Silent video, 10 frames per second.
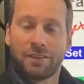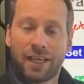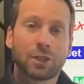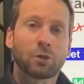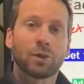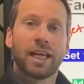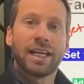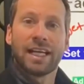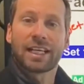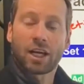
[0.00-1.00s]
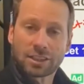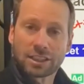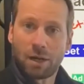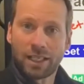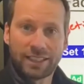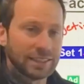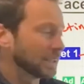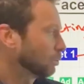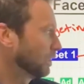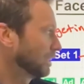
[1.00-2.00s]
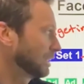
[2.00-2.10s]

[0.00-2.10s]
They create a custom audience, which